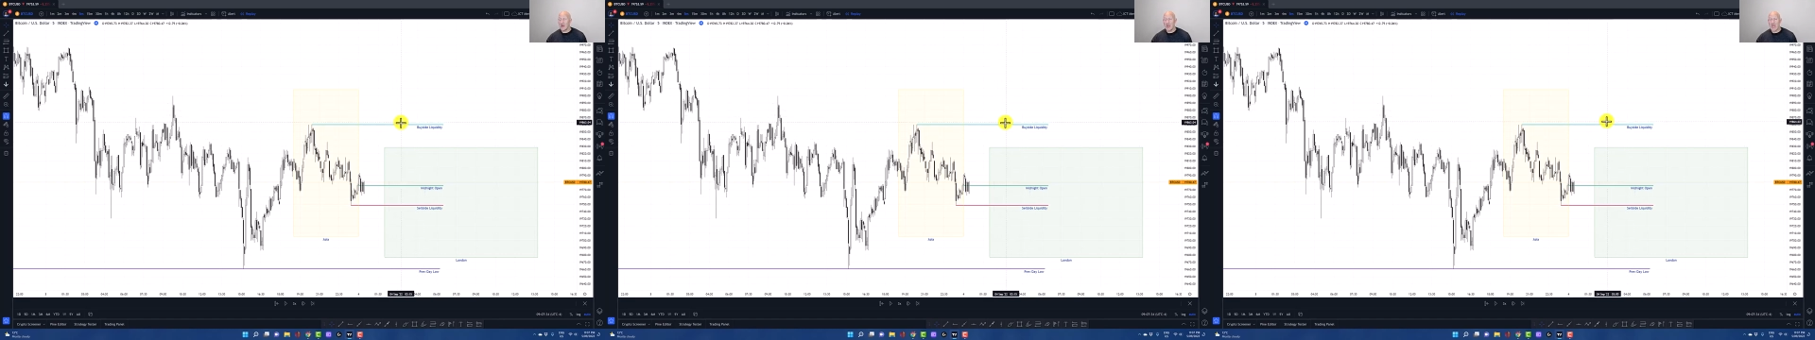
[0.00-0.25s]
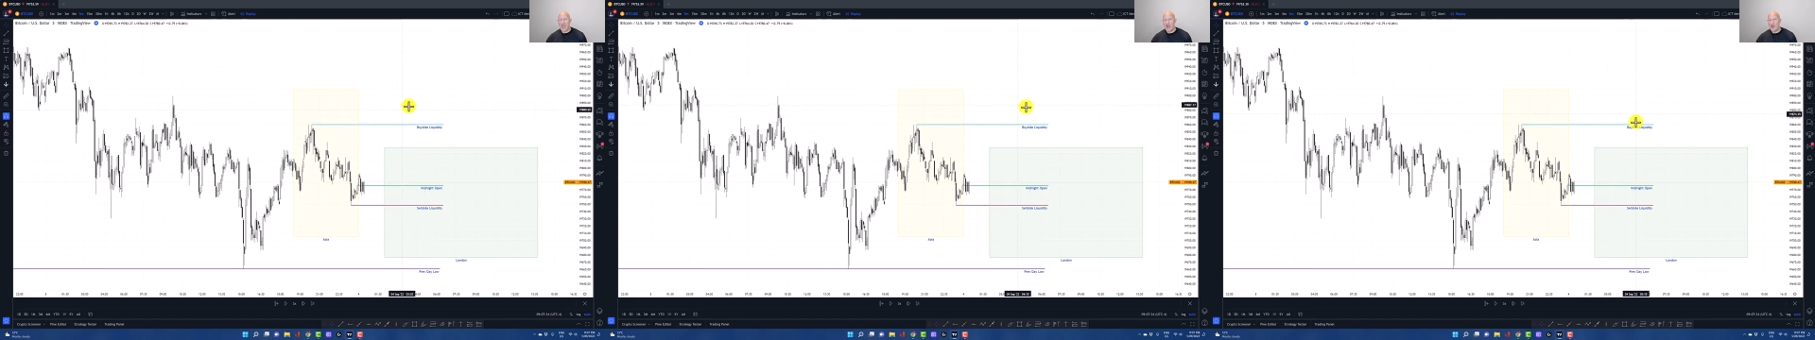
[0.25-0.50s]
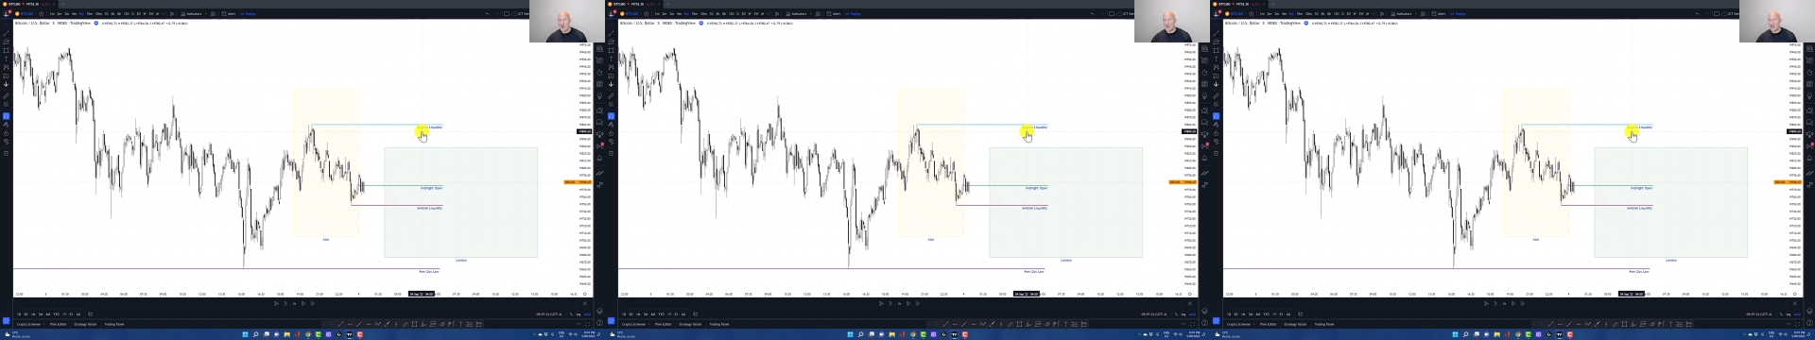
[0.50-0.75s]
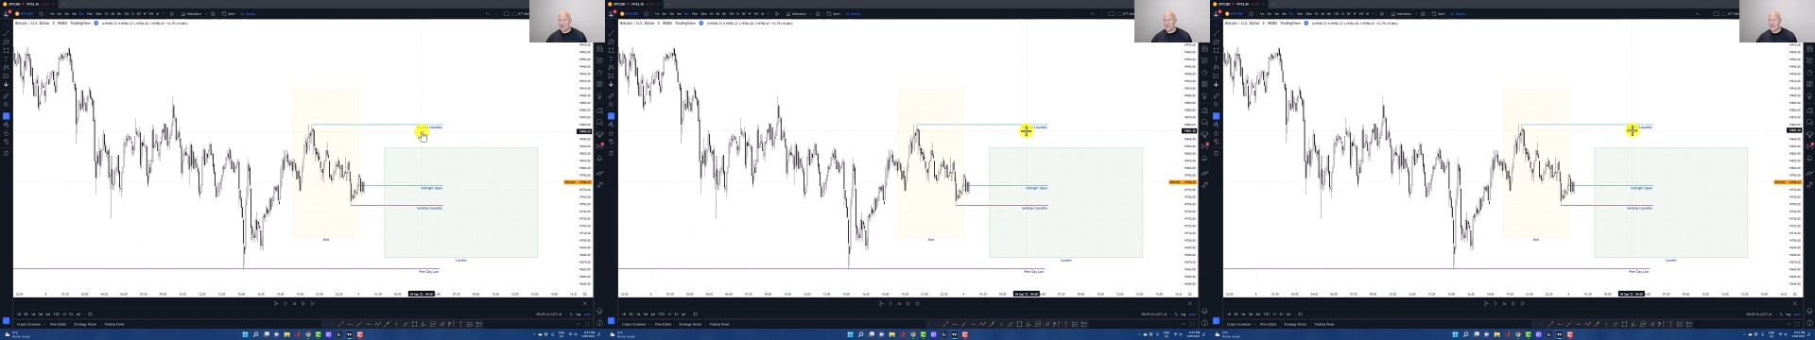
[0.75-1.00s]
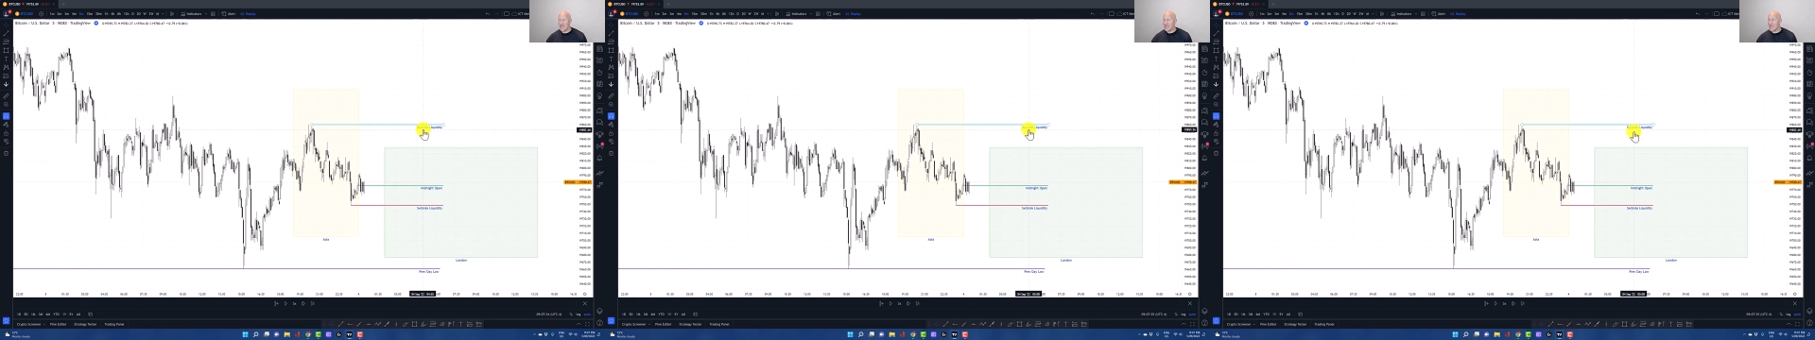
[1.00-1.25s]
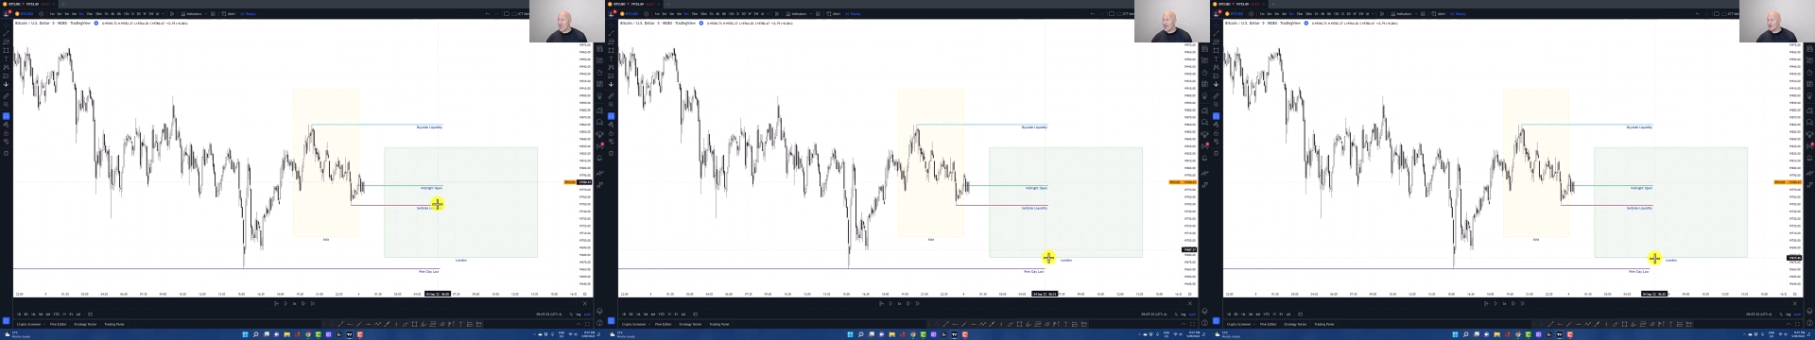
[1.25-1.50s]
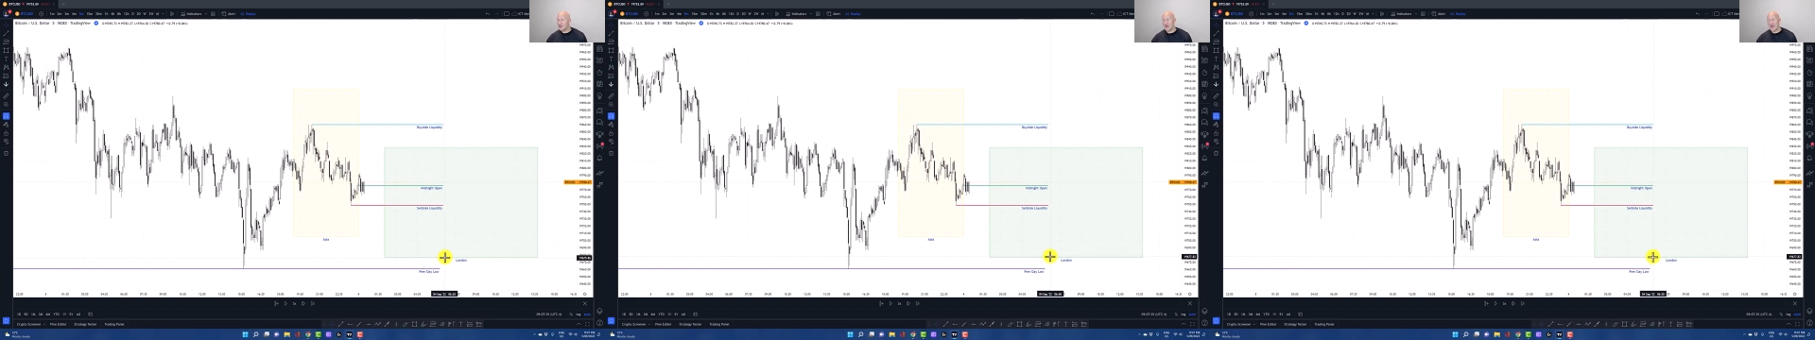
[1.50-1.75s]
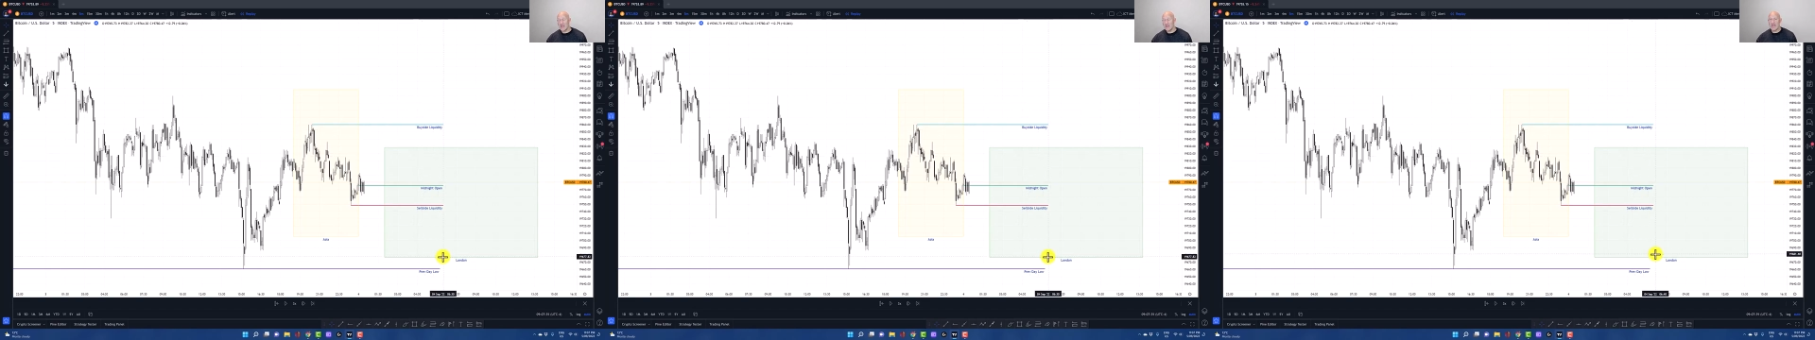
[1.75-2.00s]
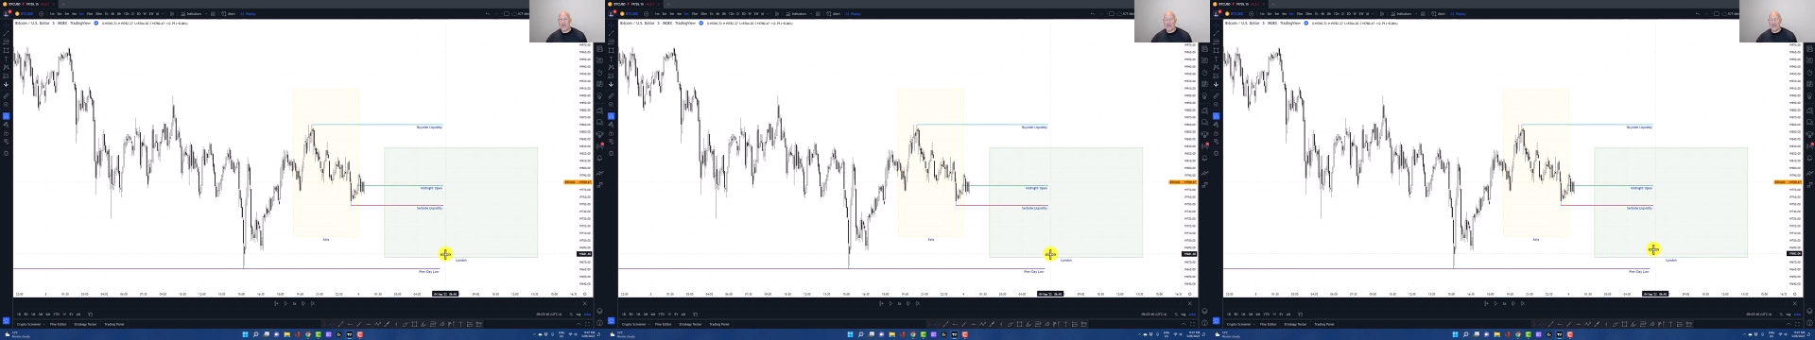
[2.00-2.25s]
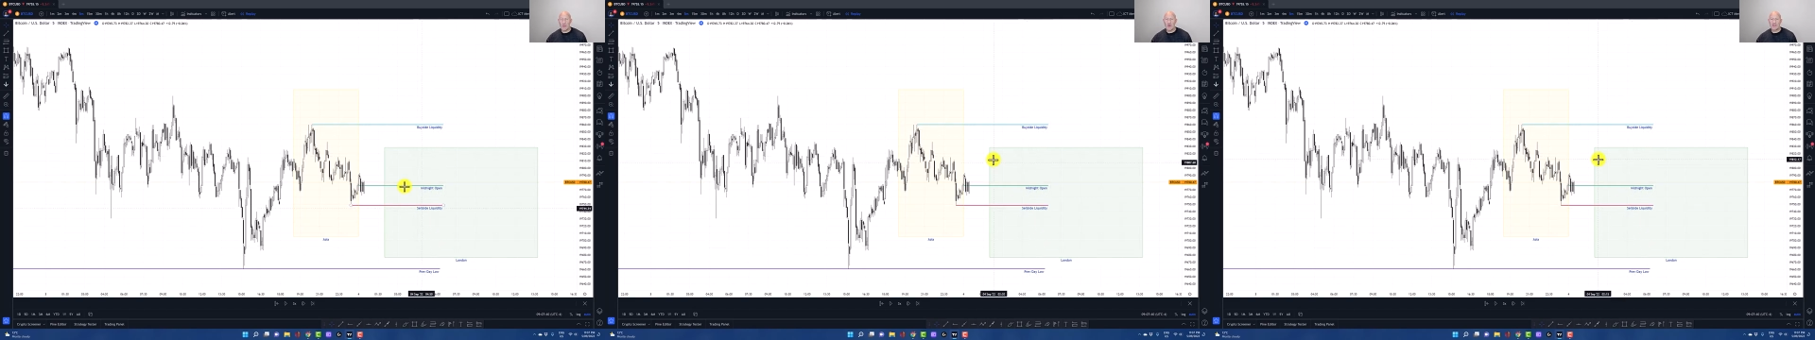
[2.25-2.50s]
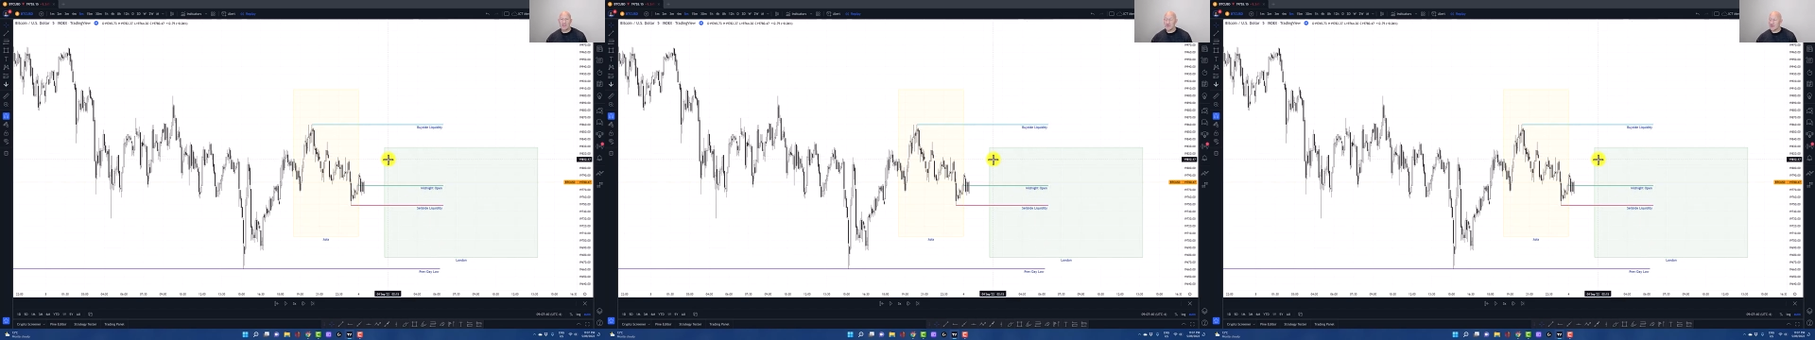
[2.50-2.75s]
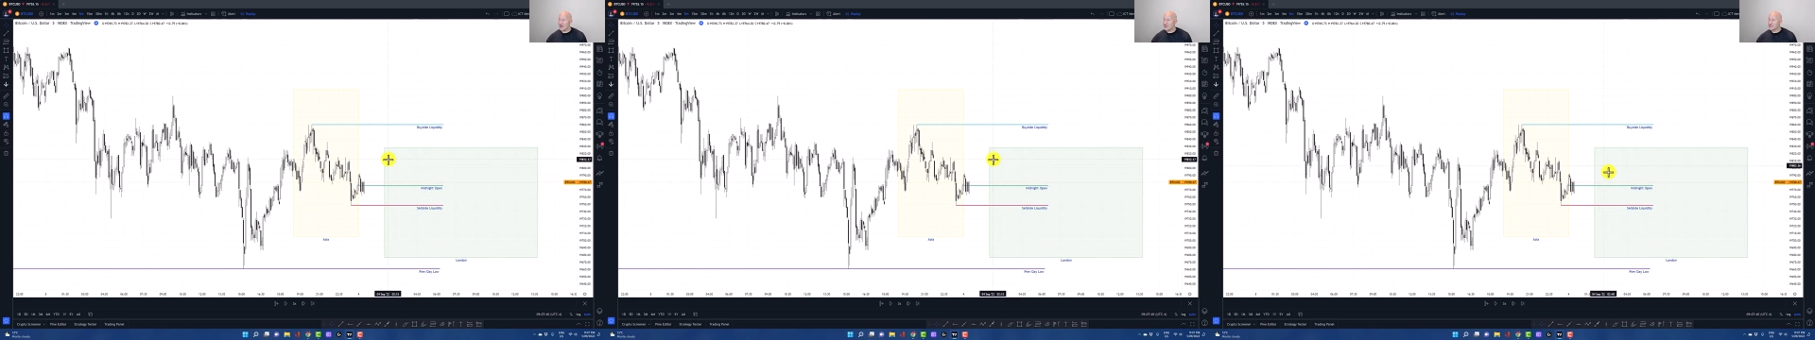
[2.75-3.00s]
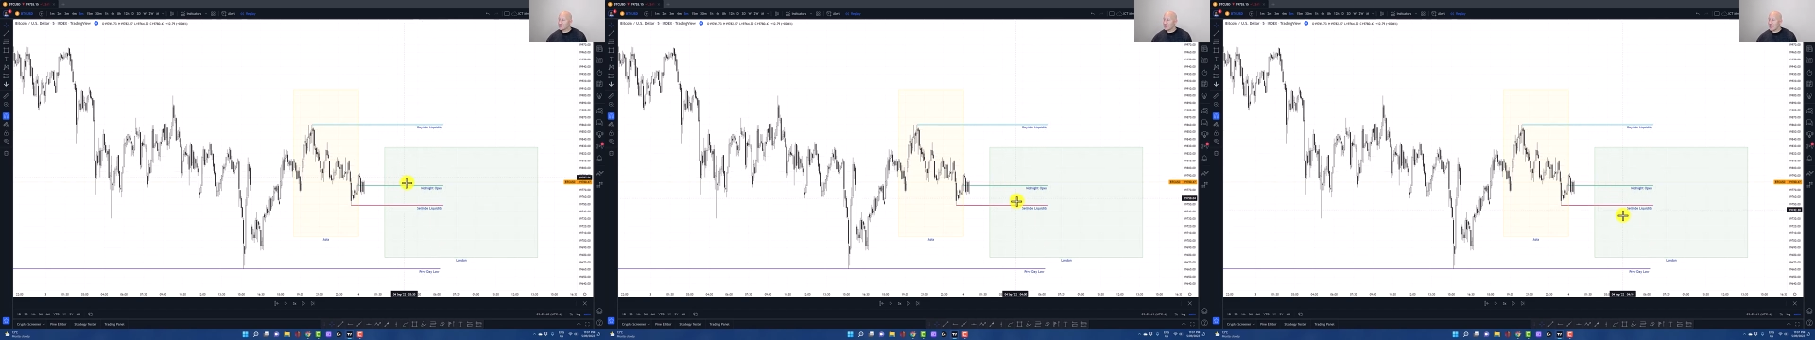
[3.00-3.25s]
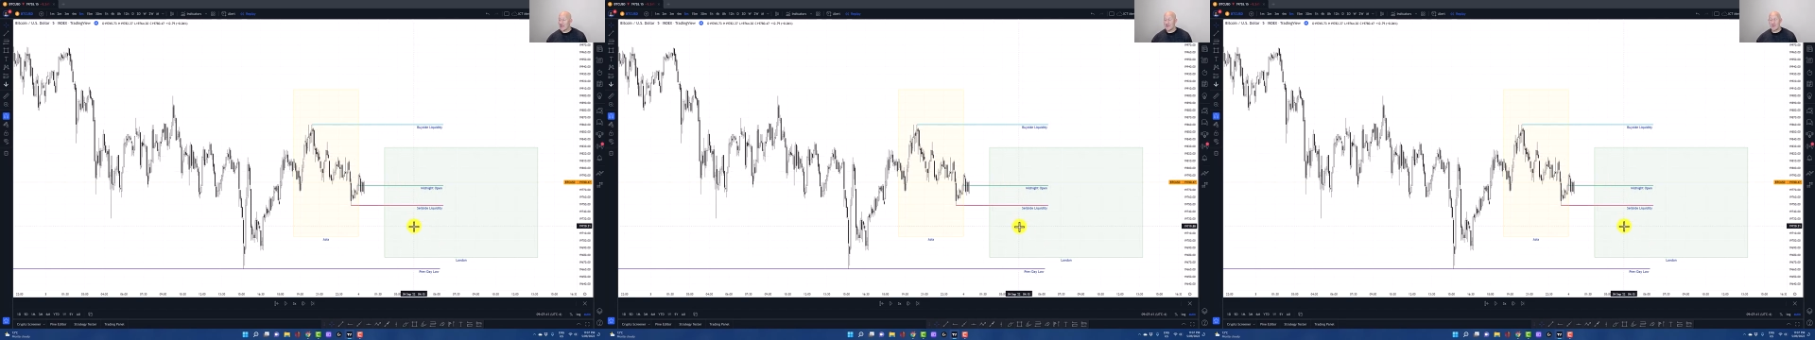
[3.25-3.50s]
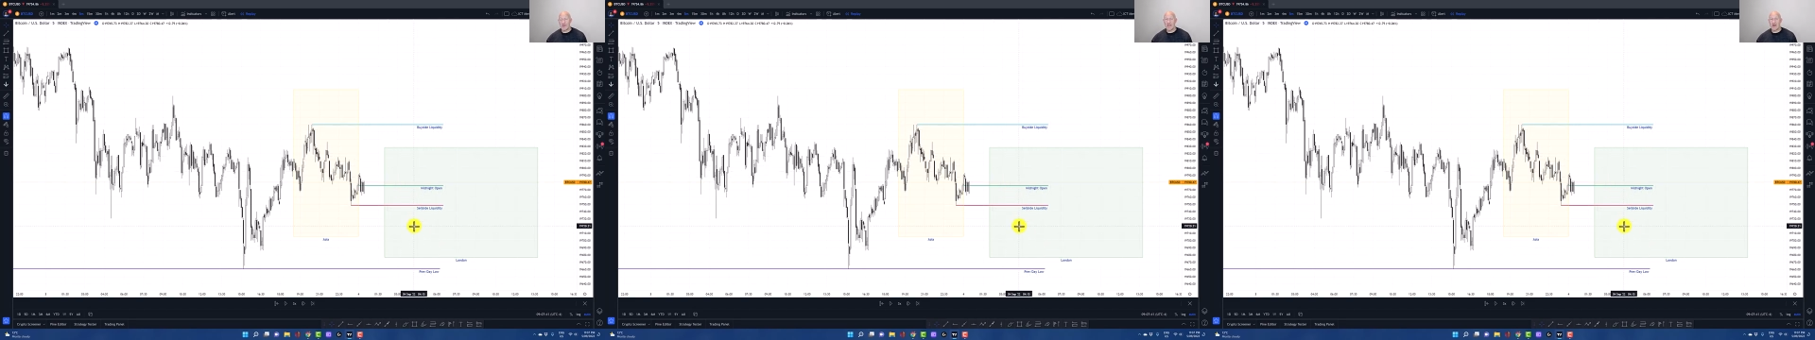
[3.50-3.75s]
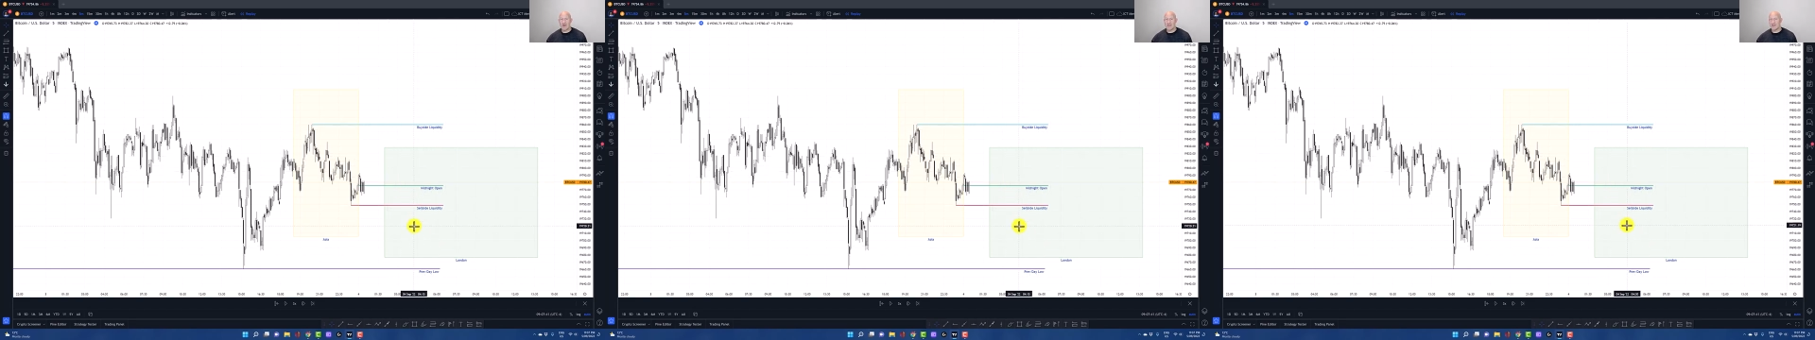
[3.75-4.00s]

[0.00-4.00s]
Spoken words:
Nobody's mouth can be seen.